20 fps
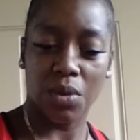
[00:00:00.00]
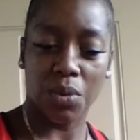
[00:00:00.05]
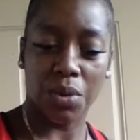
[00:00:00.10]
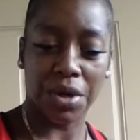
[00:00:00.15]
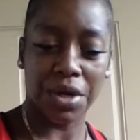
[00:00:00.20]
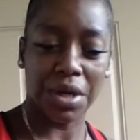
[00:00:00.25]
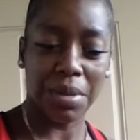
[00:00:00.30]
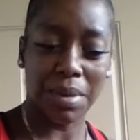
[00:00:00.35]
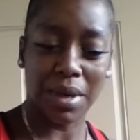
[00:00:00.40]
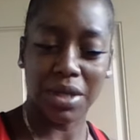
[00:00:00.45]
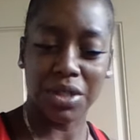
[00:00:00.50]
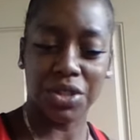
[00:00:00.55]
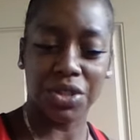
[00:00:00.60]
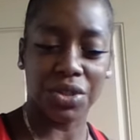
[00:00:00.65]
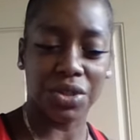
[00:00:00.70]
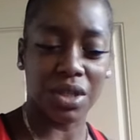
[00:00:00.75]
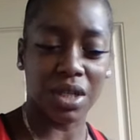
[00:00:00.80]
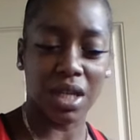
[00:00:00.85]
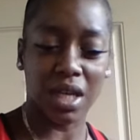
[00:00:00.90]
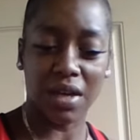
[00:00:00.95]
Worried about
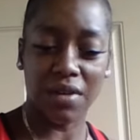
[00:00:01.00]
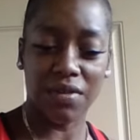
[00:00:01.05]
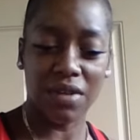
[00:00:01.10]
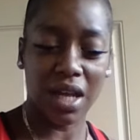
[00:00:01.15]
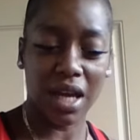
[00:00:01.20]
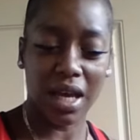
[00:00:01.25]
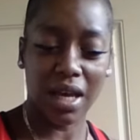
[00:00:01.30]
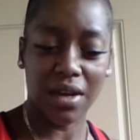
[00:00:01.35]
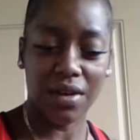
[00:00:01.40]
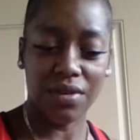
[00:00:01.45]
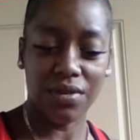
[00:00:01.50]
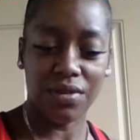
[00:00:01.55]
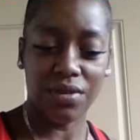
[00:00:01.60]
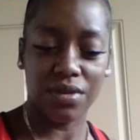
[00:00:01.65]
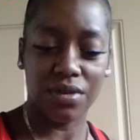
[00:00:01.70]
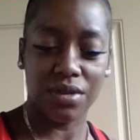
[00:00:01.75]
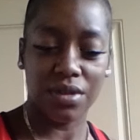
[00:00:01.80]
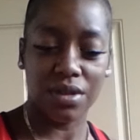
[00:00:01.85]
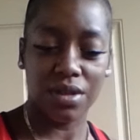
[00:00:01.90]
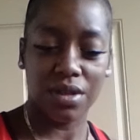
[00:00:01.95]
your love life?
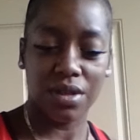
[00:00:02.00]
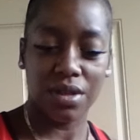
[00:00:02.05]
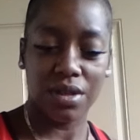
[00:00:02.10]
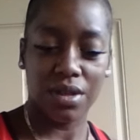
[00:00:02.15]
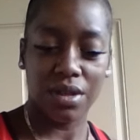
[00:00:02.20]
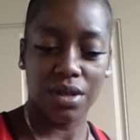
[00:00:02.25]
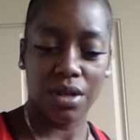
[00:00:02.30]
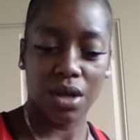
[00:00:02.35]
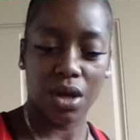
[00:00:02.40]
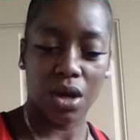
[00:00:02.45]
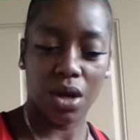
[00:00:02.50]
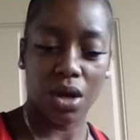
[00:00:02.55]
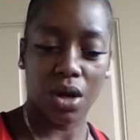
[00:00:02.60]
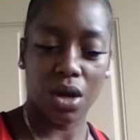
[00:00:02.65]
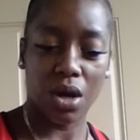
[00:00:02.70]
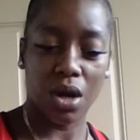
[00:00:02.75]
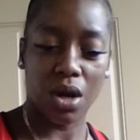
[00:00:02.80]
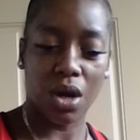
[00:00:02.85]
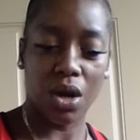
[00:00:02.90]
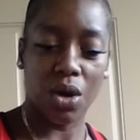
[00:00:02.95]

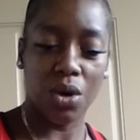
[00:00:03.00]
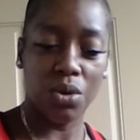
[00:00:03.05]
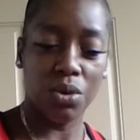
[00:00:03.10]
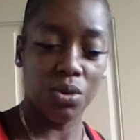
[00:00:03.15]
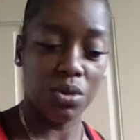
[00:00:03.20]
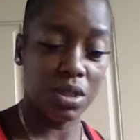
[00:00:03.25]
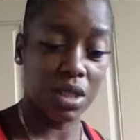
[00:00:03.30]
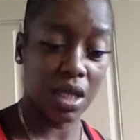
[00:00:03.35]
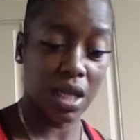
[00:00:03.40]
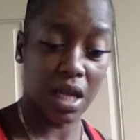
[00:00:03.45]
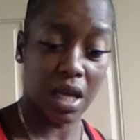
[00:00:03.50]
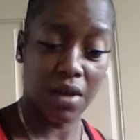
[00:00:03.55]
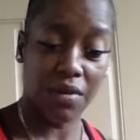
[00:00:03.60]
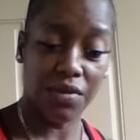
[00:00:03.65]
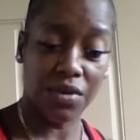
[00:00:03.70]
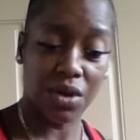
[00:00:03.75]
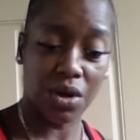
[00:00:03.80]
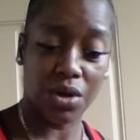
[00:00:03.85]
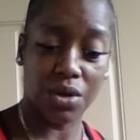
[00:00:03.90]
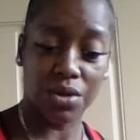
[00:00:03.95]
Or who's
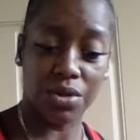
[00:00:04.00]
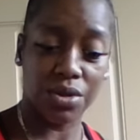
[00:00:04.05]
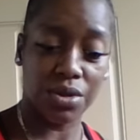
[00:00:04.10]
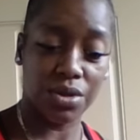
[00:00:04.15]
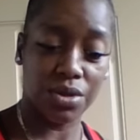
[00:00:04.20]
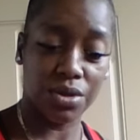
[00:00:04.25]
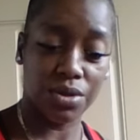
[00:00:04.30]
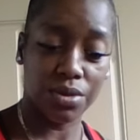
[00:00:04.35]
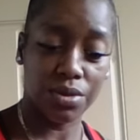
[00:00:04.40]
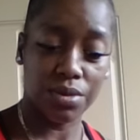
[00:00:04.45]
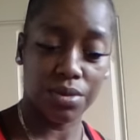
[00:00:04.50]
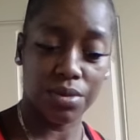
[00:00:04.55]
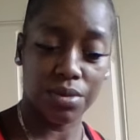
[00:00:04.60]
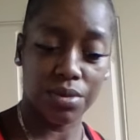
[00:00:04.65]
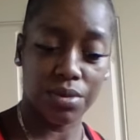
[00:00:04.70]
loving on you?